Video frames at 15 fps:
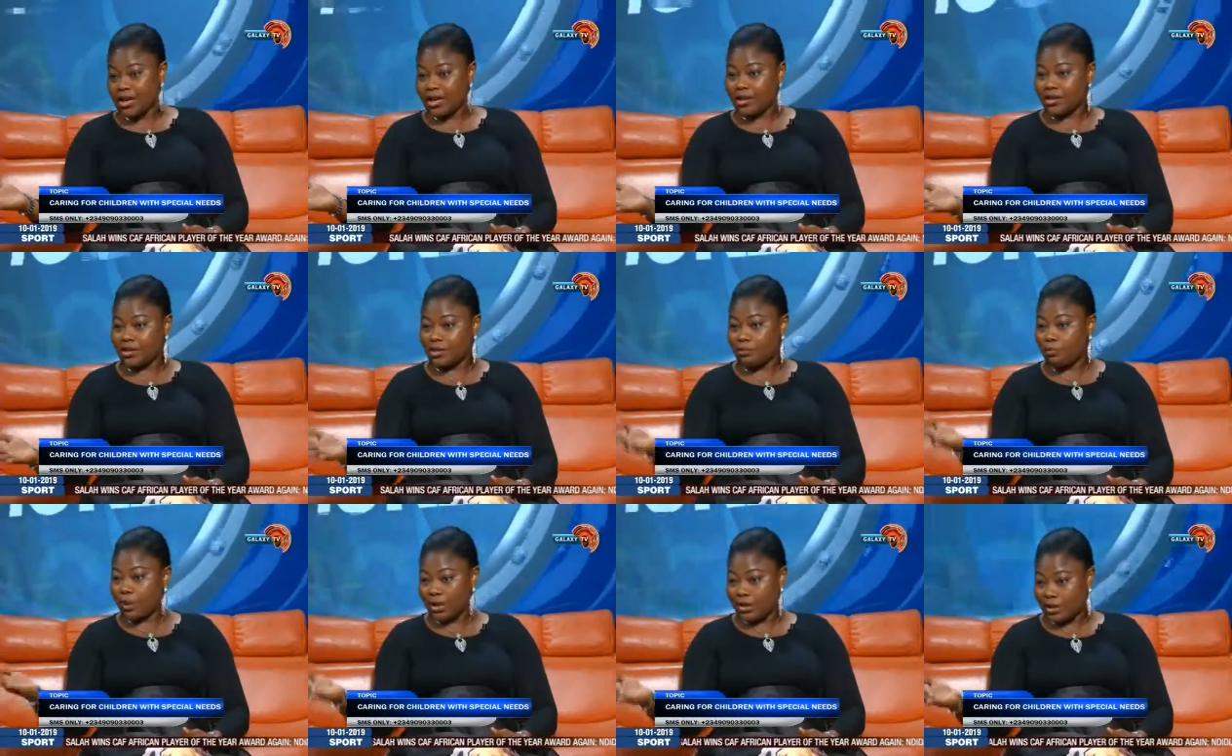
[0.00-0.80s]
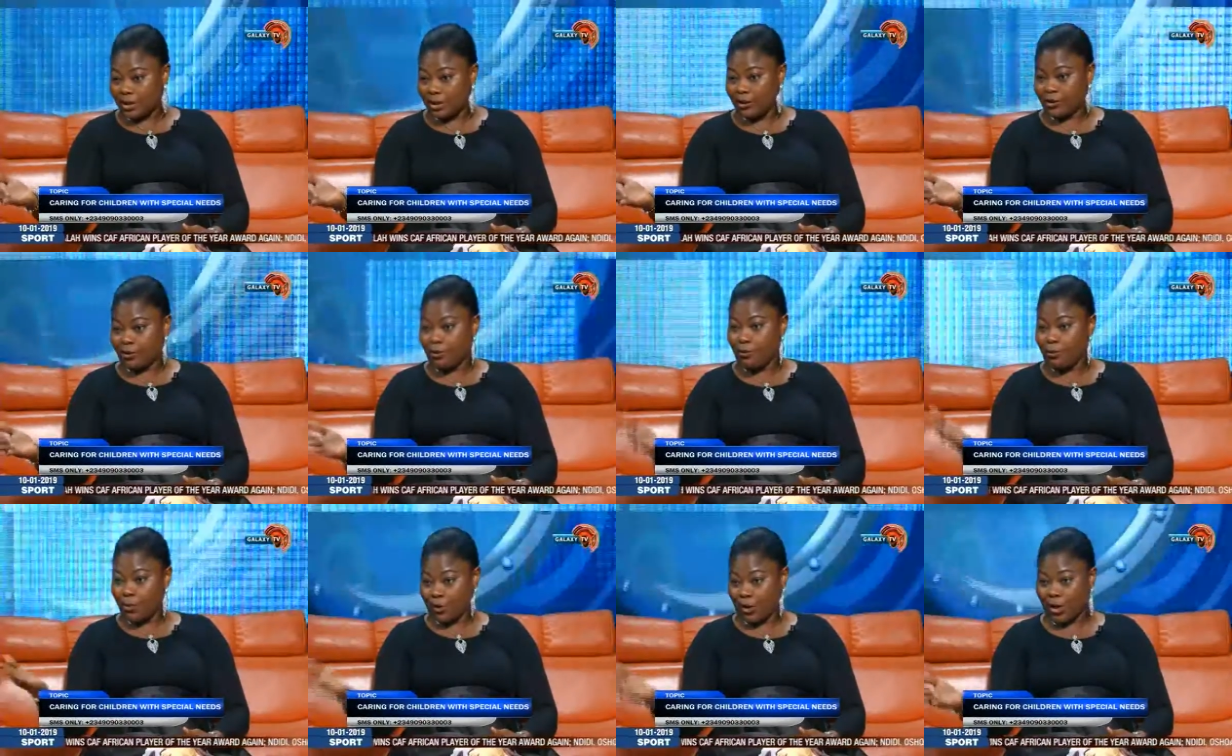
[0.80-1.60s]
is better or
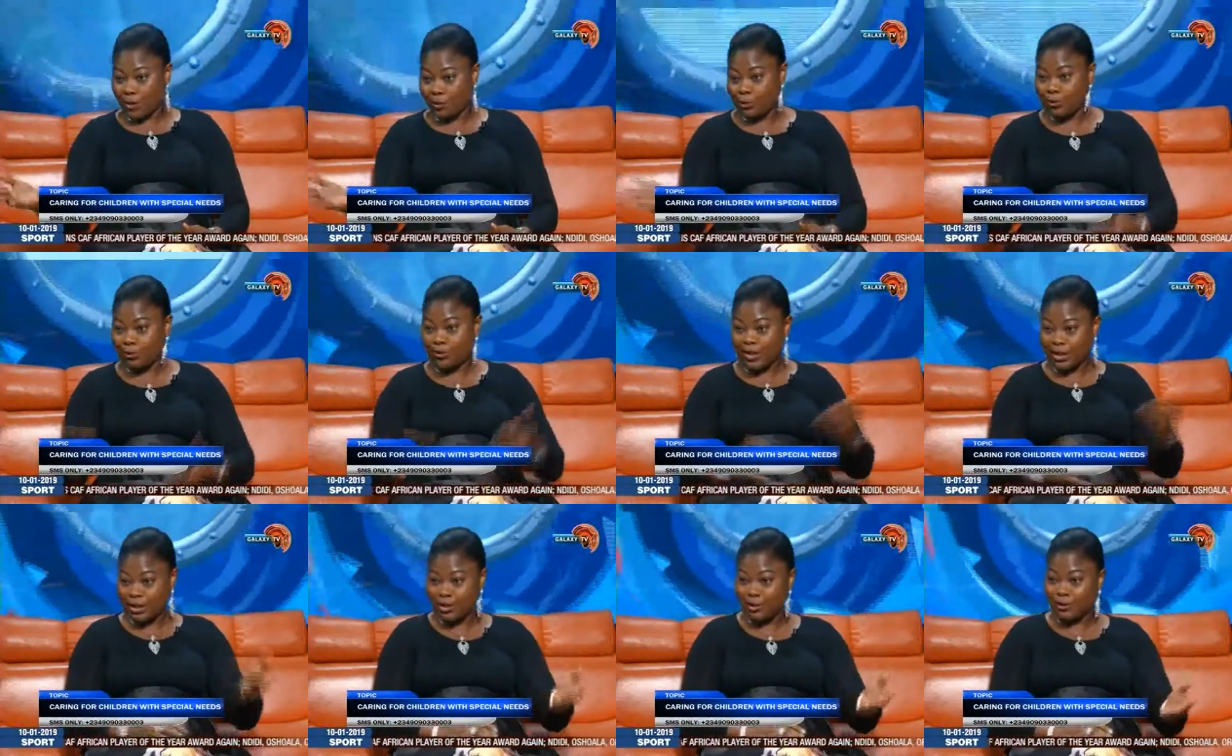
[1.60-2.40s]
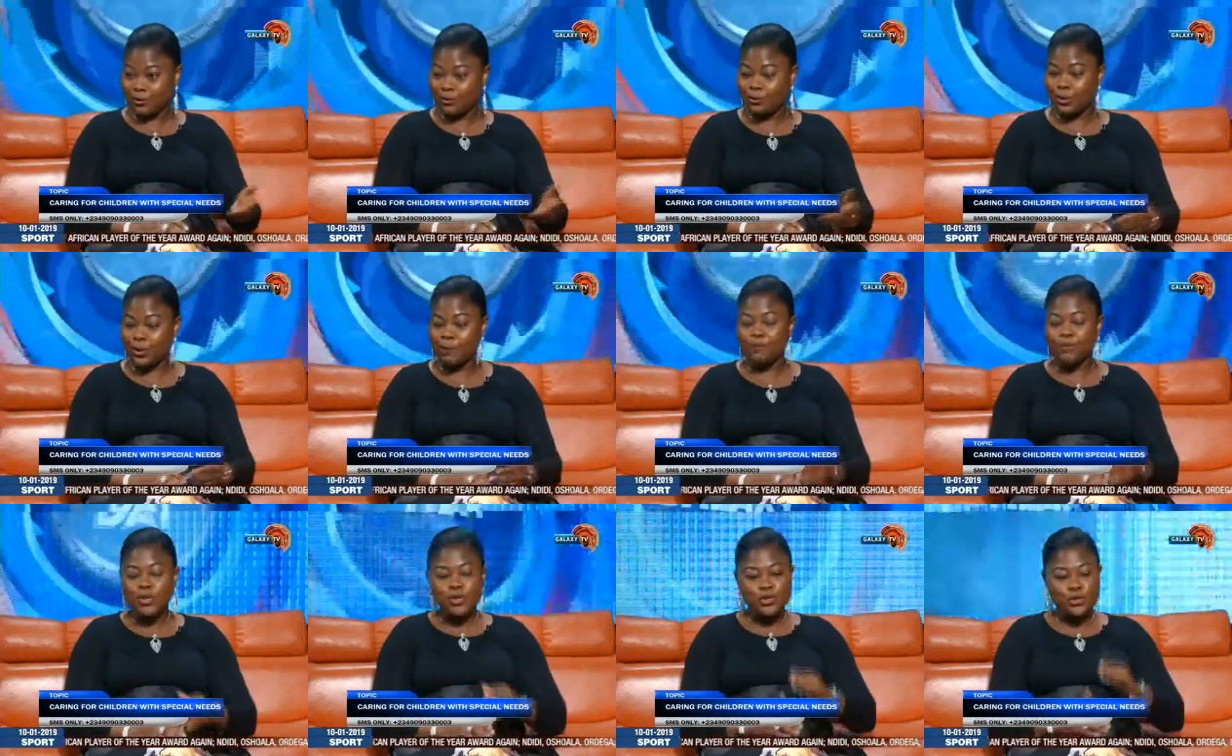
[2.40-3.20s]
more able than the other one.
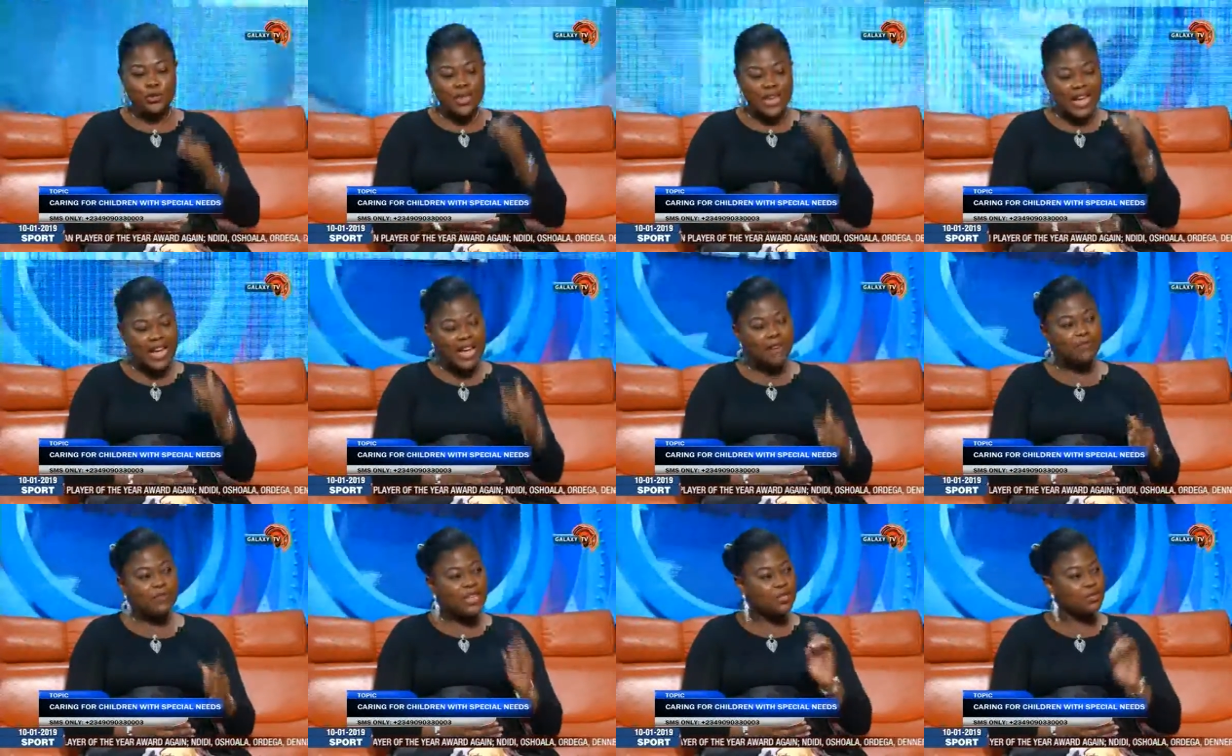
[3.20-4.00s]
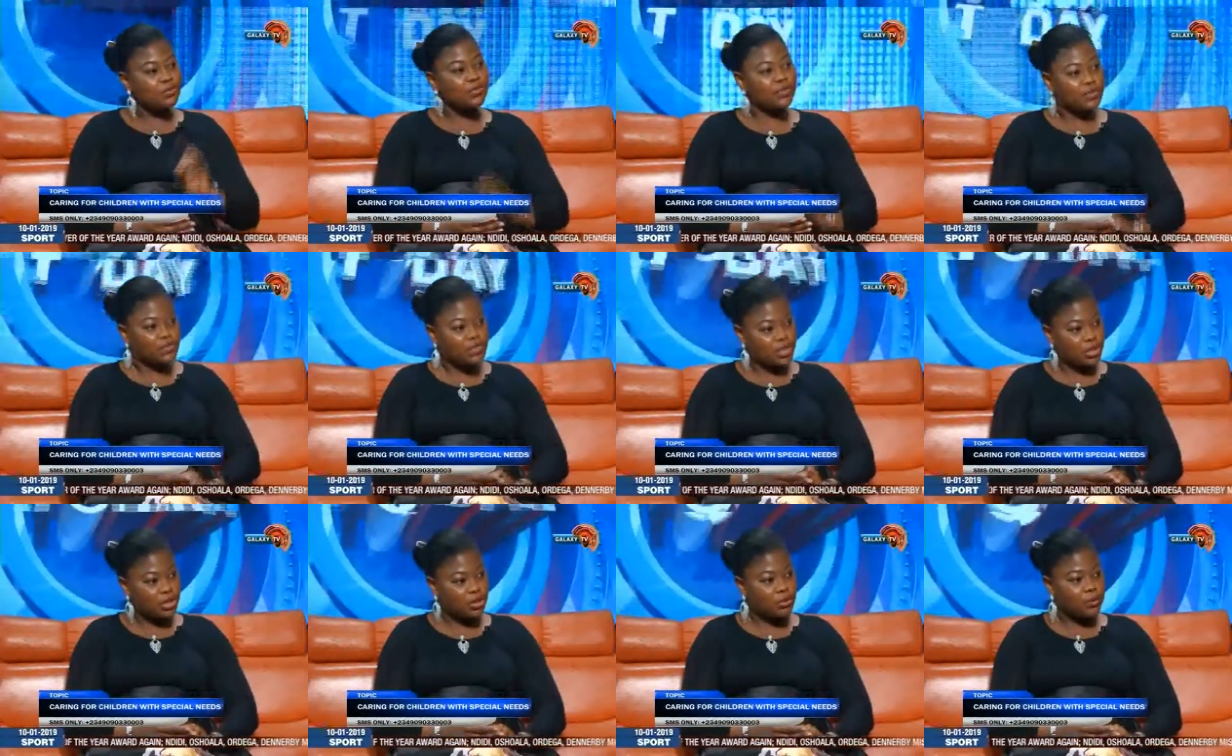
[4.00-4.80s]
So they have need to feel
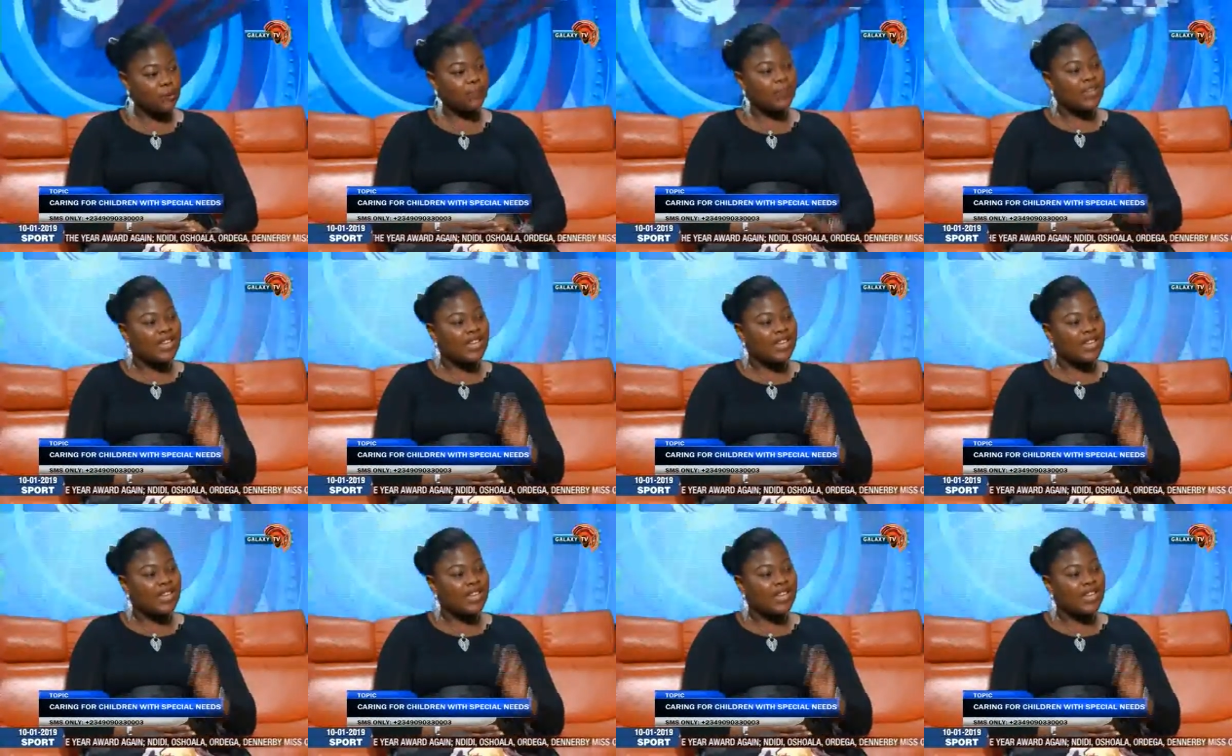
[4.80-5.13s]
secure.